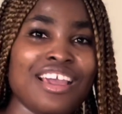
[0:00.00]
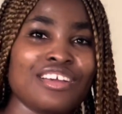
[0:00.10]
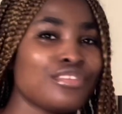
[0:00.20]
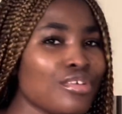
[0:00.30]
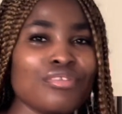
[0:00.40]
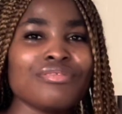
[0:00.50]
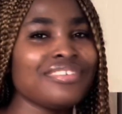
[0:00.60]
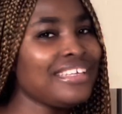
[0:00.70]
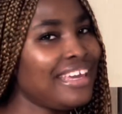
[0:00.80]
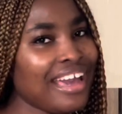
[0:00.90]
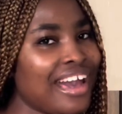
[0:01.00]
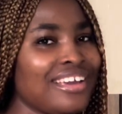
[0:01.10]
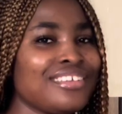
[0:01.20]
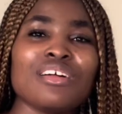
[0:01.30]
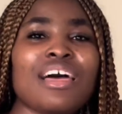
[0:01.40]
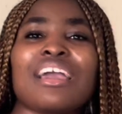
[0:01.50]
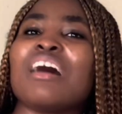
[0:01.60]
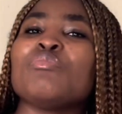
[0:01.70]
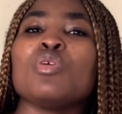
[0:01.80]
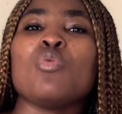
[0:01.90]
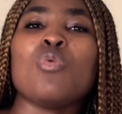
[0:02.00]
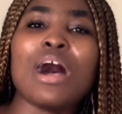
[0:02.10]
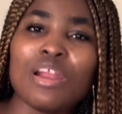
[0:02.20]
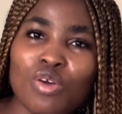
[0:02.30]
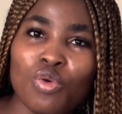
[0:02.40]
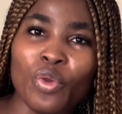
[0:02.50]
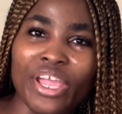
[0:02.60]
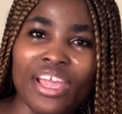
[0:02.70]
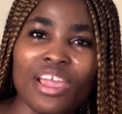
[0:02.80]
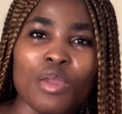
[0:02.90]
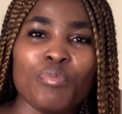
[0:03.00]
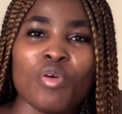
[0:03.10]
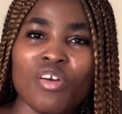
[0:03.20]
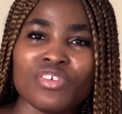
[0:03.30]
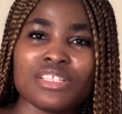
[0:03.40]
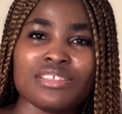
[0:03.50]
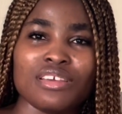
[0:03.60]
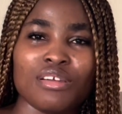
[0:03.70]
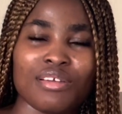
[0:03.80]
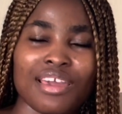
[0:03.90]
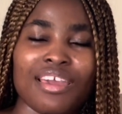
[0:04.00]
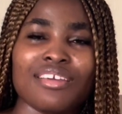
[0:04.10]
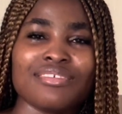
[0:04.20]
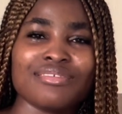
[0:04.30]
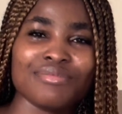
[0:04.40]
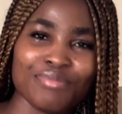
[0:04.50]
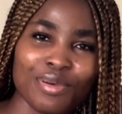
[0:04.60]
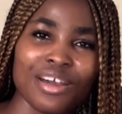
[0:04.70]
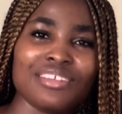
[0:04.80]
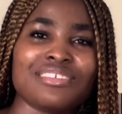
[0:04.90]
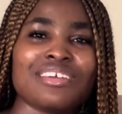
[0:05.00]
So, yeah, it's not like I've been wallowing in poverty, okay? But